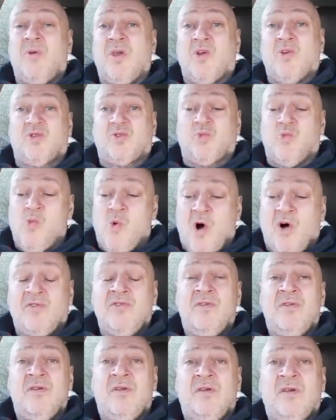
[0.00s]
because
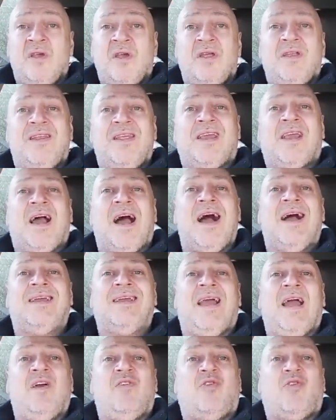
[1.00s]
one, they can't
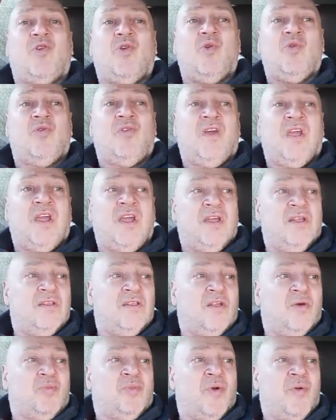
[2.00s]
get through the
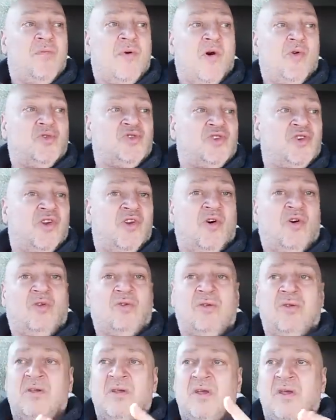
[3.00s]

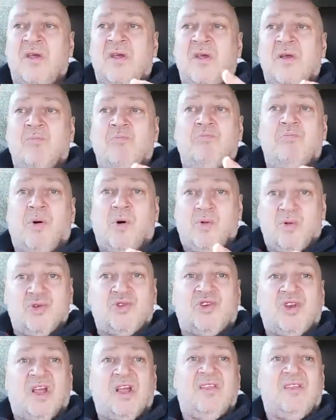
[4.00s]
promotional
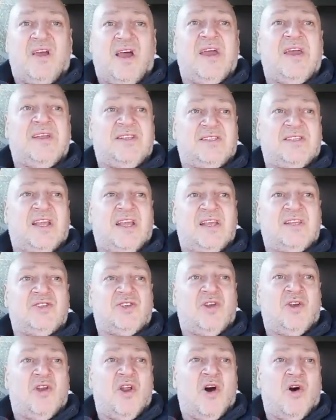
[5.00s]
bullshit that it is.
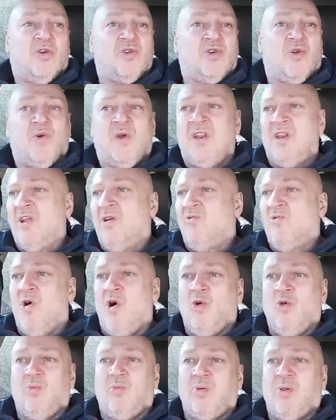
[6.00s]
You know, doing the
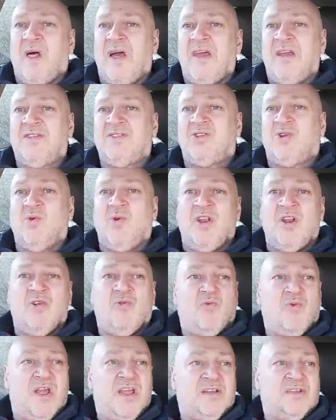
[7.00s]
role plays, doing
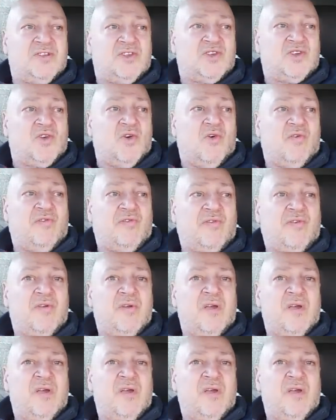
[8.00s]
the written stuff.